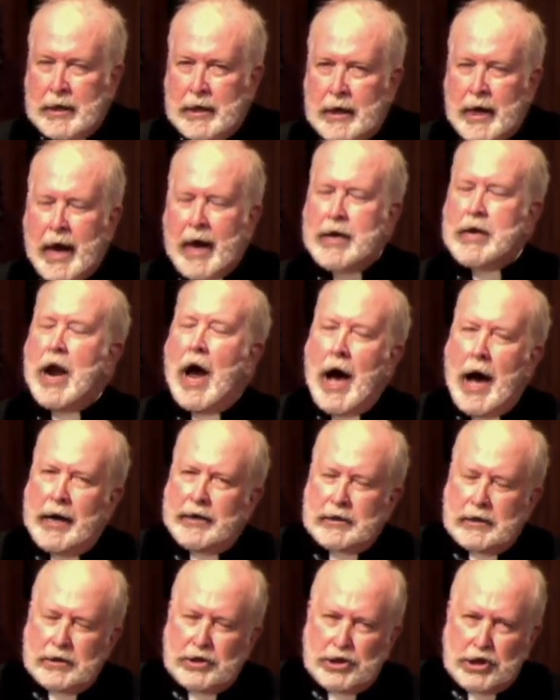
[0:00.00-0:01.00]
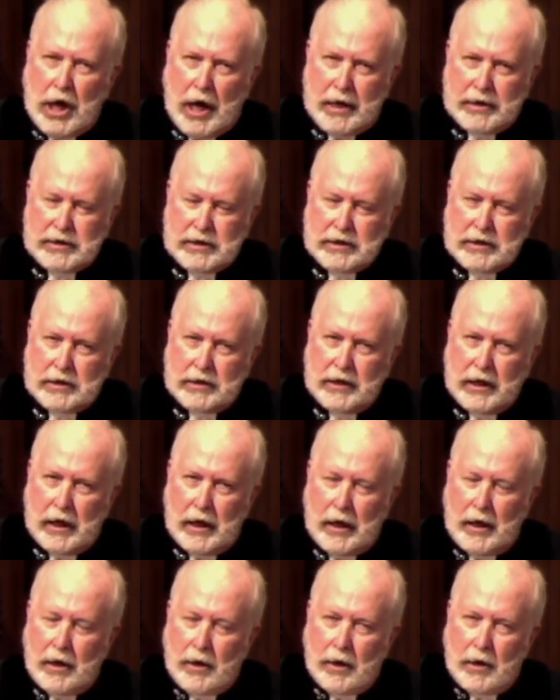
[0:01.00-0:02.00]
And not just
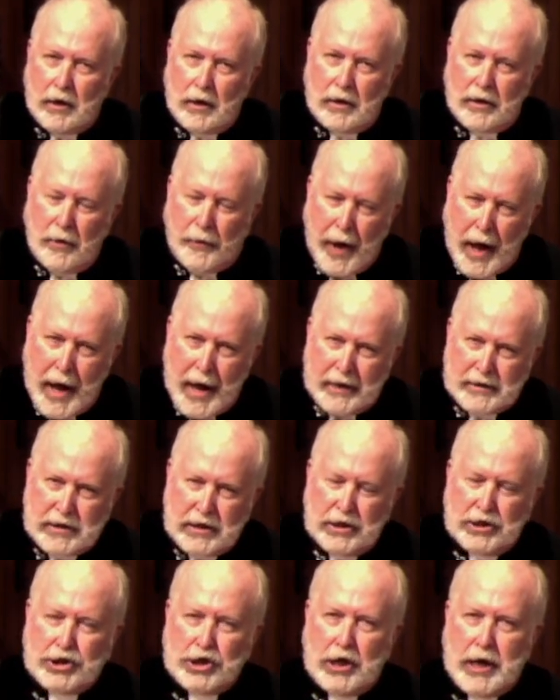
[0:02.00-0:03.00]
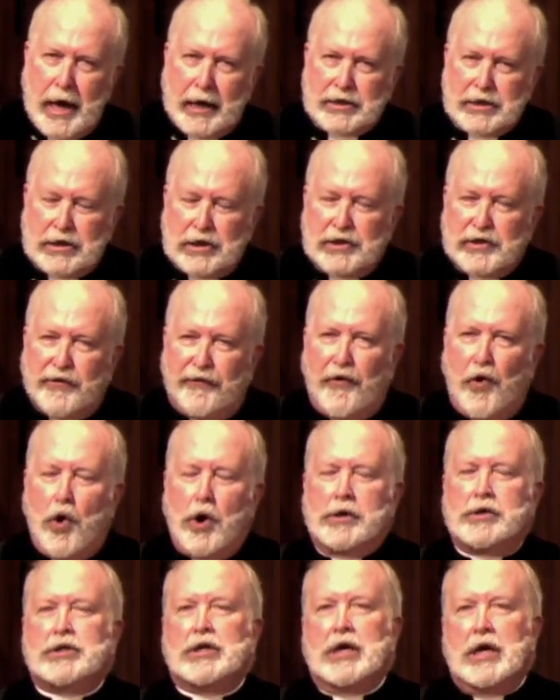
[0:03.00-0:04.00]
the passage in Exodus
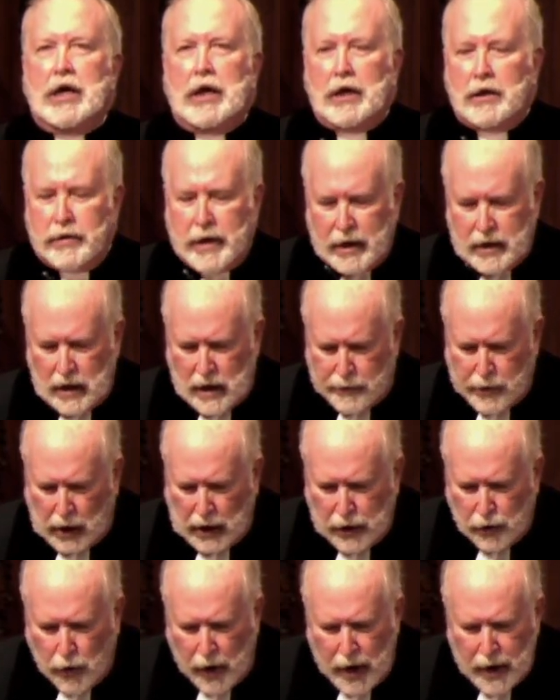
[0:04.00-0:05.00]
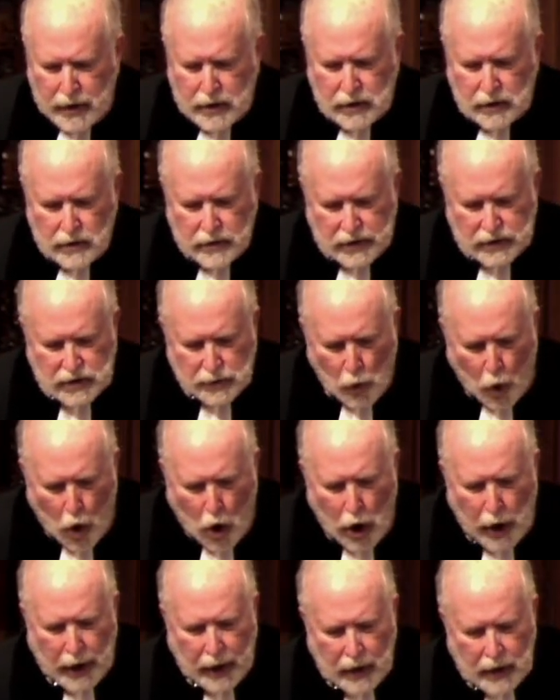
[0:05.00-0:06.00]
14 that Emily read this
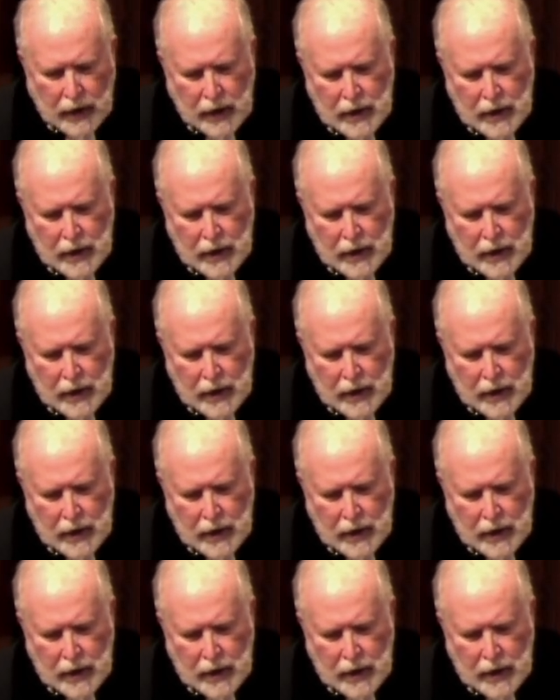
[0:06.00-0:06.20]
morning,